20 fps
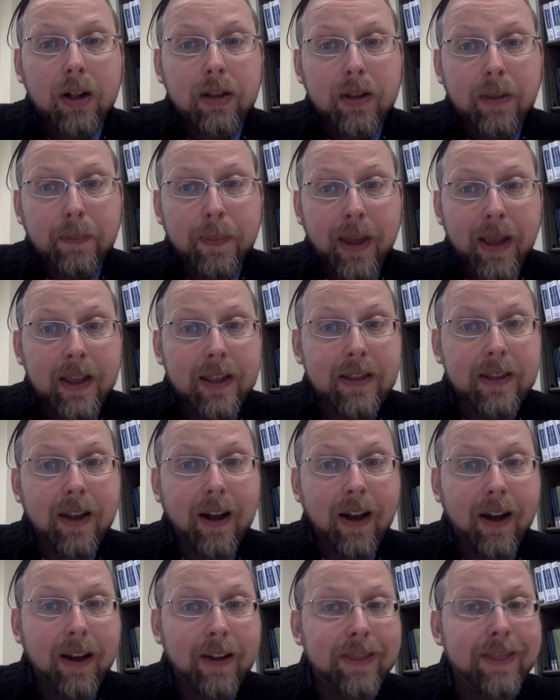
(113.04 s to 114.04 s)
depend
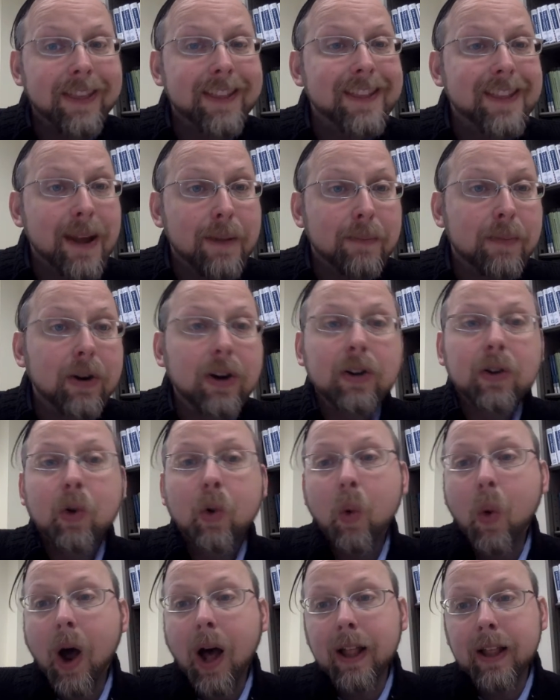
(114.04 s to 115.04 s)
on the number and
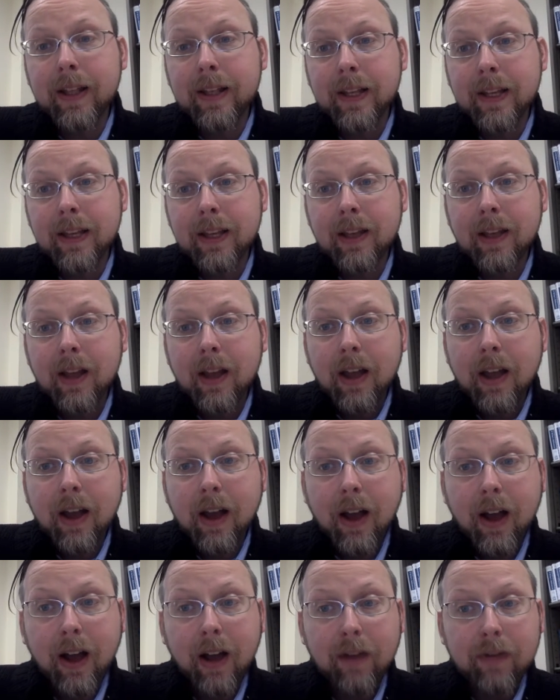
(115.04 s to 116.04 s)
quality
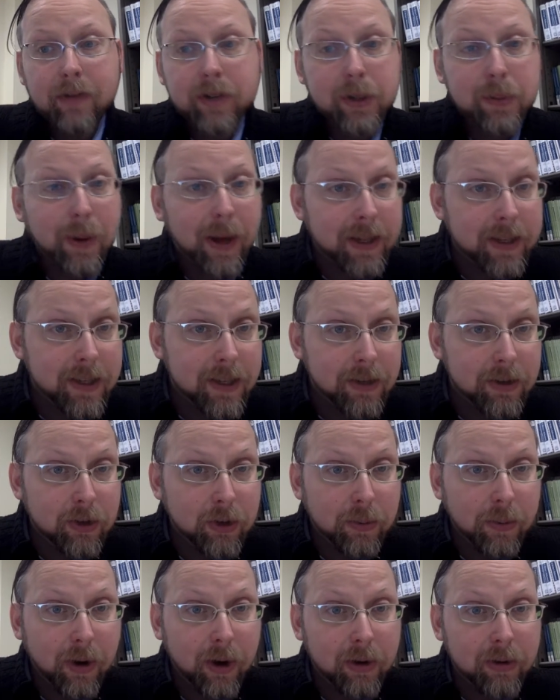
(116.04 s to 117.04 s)
of responses
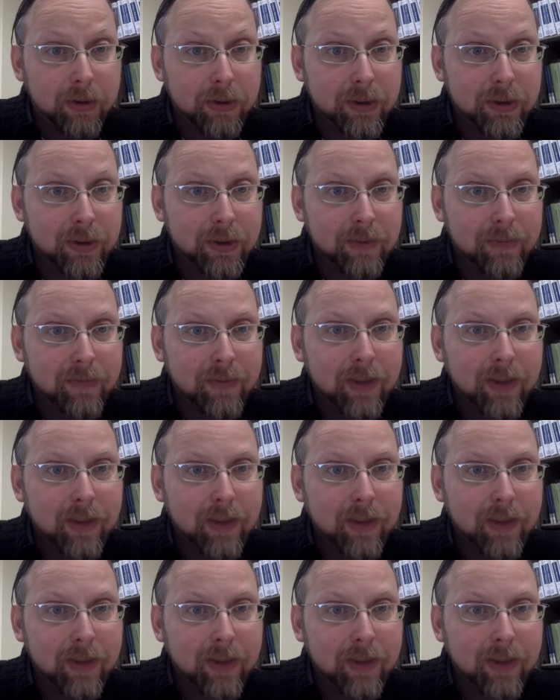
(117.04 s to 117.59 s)
you post.